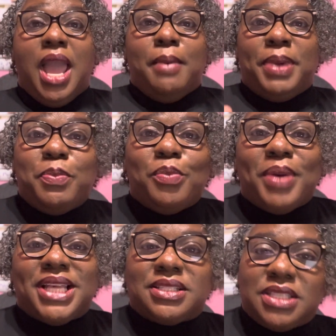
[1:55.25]
People
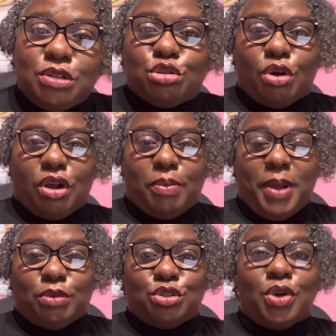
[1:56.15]
may still talk
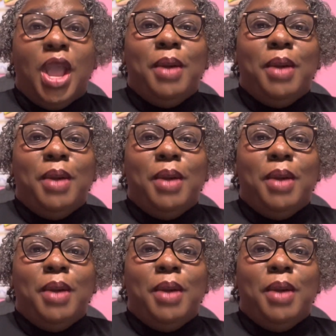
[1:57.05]
about you.